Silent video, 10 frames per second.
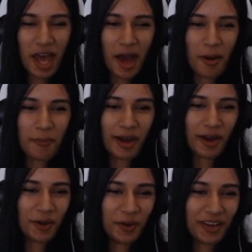
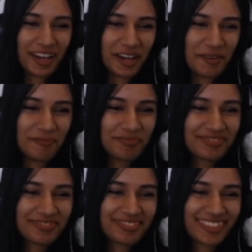about
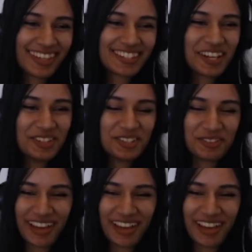it's on YouTube